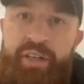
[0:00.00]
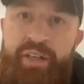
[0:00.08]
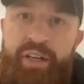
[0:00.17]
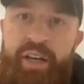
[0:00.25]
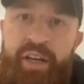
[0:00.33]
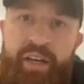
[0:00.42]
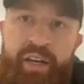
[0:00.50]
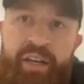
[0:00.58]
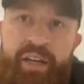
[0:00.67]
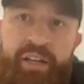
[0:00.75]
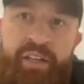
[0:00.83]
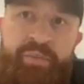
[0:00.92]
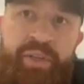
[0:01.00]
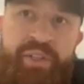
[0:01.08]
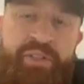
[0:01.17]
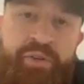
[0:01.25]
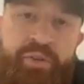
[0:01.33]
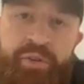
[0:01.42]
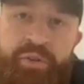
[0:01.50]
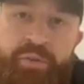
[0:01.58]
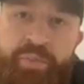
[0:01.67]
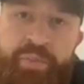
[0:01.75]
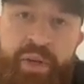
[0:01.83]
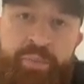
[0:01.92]
an element to
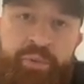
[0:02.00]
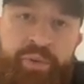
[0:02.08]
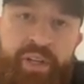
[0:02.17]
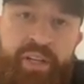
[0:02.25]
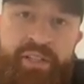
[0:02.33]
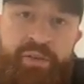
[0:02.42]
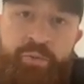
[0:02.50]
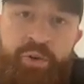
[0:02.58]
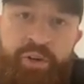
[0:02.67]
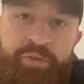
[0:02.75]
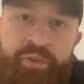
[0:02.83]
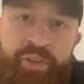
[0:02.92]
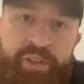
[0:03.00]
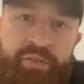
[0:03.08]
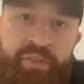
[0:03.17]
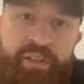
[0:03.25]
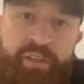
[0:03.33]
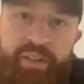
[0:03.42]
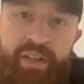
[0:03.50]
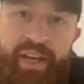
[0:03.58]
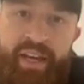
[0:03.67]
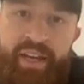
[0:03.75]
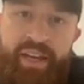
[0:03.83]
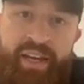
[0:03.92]
people needing to work for a living,
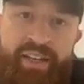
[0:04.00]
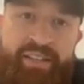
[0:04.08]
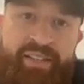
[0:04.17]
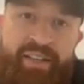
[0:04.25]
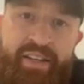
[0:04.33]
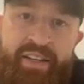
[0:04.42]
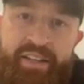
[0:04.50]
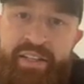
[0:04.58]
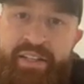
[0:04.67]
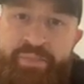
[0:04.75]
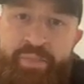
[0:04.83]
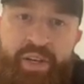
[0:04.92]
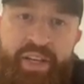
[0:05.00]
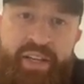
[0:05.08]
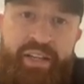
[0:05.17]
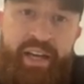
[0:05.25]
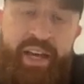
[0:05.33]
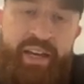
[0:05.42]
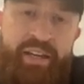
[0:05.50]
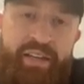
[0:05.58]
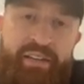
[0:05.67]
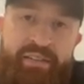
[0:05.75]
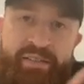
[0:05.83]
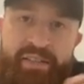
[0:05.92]
and this being
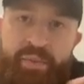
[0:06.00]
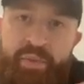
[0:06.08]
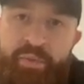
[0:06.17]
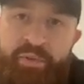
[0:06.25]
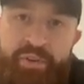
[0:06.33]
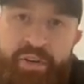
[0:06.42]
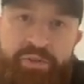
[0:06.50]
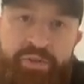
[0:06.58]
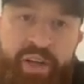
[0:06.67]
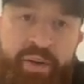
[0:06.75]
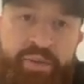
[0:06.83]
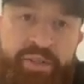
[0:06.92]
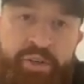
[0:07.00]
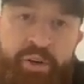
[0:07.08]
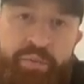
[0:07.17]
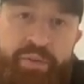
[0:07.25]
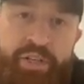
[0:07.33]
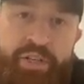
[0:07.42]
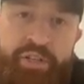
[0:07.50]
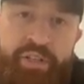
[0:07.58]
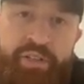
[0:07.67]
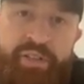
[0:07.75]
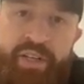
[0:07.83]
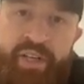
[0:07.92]
a semi-professional amateur
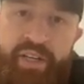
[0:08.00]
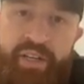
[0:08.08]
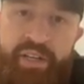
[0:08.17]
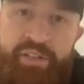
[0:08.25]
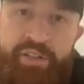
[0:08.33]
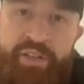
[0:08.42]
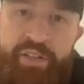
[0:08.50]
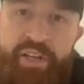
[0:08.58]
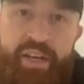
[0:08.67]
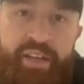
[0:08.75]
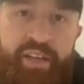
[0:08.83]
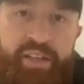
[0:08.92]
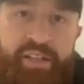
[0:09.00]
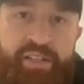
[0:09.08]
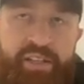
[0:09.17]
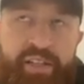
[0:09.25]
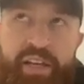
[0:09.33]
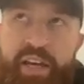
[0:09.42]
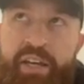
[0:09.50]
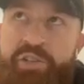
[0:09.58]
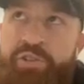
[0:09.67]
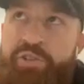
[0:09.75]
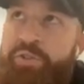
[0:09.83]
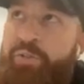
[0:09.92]
competition. So yeah, there's the
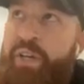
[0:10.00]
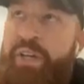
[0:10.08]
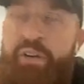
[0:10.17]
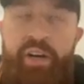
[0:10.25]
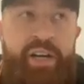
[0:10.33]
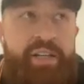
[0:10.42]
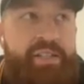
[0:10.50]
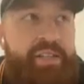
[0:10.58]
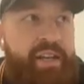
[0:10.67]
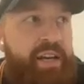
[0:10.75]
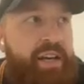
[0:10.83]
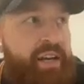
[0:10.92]
occasional where guys